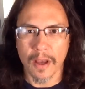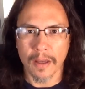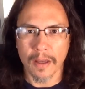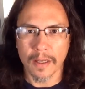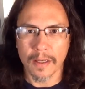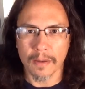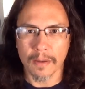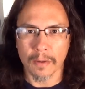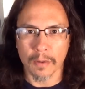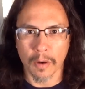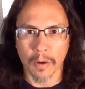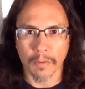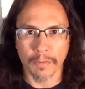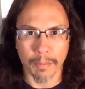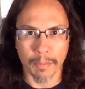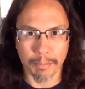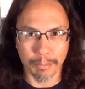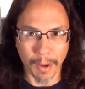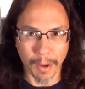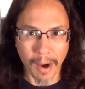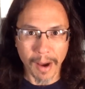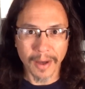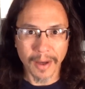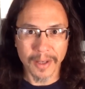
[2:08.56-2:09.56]
on it, or if a
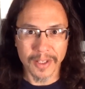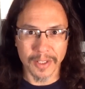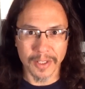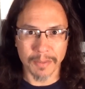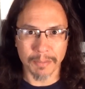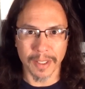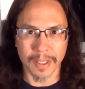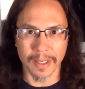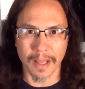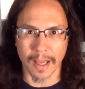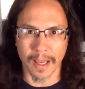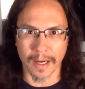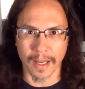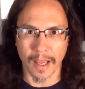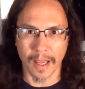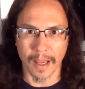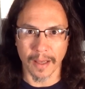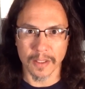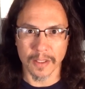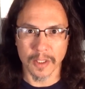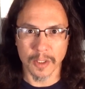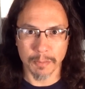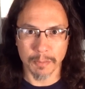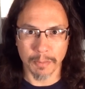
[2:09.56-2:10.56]
box of banana
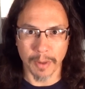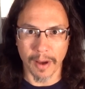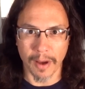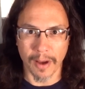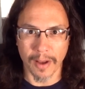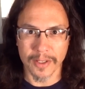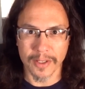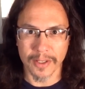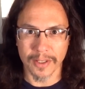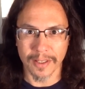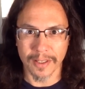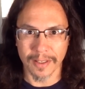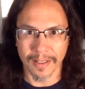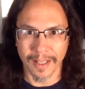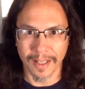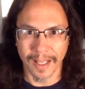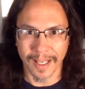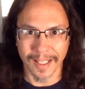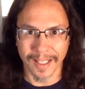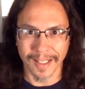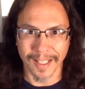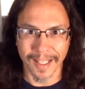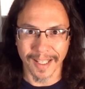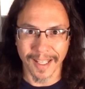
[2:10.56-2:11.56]
has spots on it,
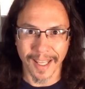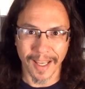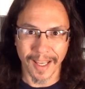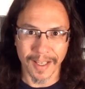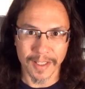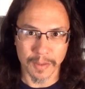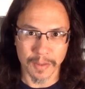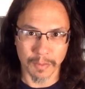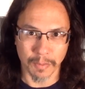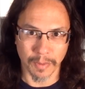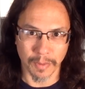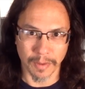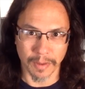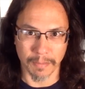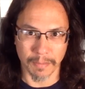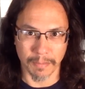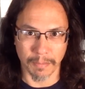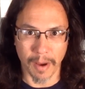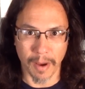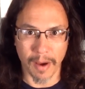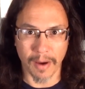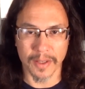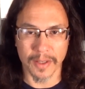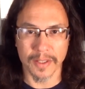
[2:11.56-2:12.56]
like in the case with the
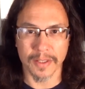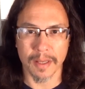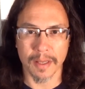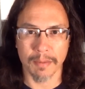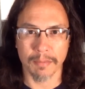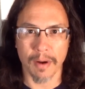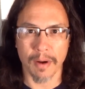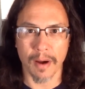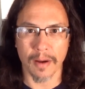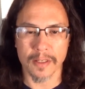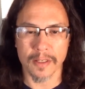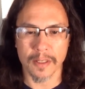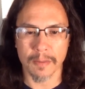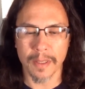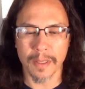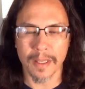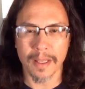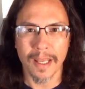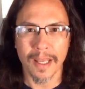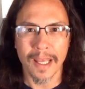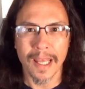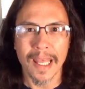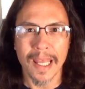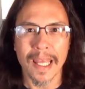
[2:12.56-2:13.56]
box they brought to
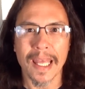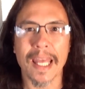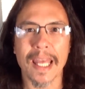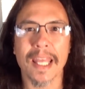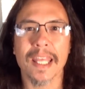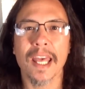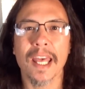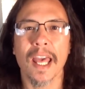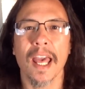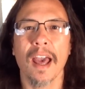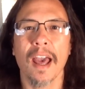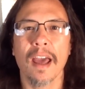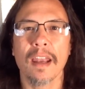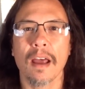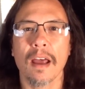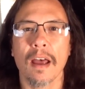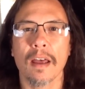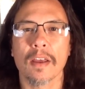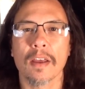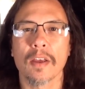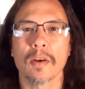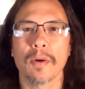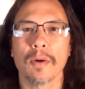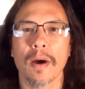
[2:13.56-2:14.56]
me, it
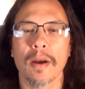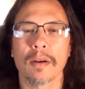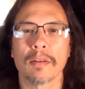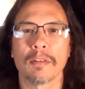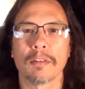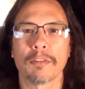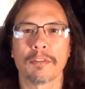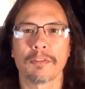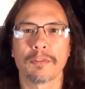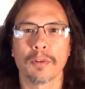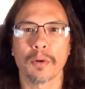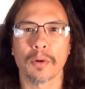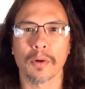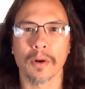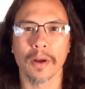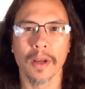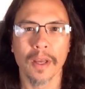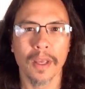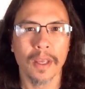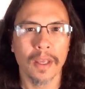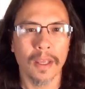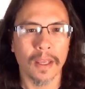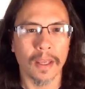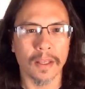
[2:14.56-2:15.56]
cannot go out on the floor.
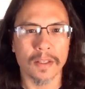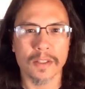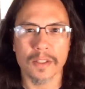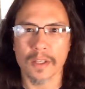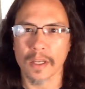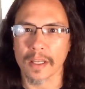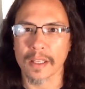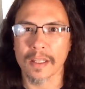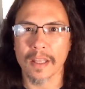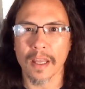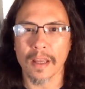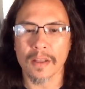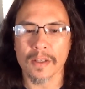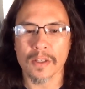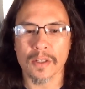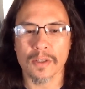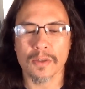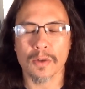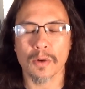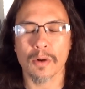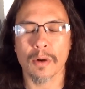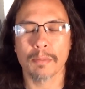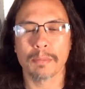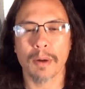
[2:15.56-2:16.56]
It's against
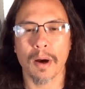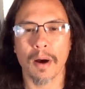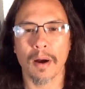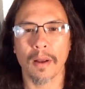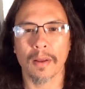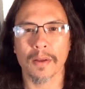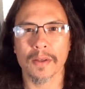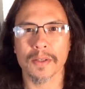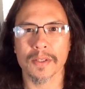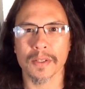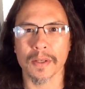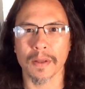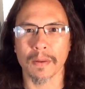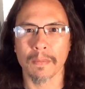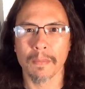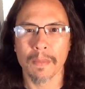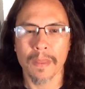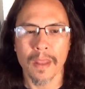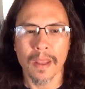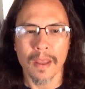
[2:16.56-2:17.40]
store policy.